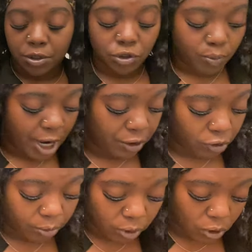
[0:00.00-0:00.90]
do my
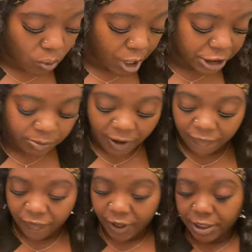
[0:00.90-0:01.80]
normal wash my
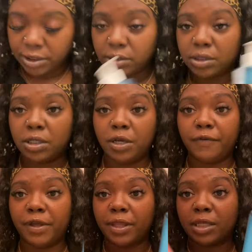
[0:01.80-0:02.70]
face and stuff.
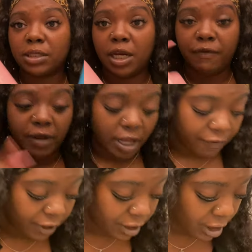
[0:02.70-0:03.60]
And that's not even
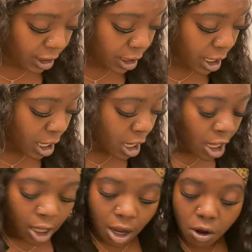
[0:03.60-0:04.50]
everything.
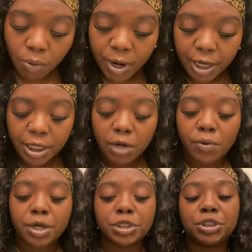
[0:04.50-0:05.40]
Oh, but I did
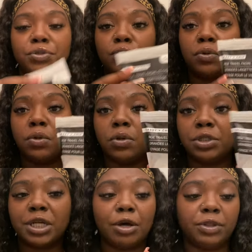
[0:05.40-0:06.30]
want to shoot
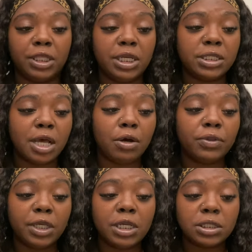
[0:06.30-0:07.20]
shout these out.
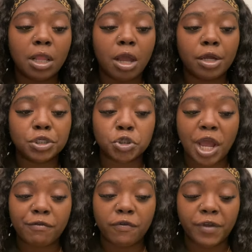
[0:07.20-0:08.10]
These large
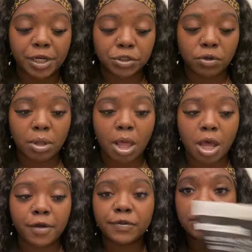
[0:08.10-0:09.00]
travel facial cloths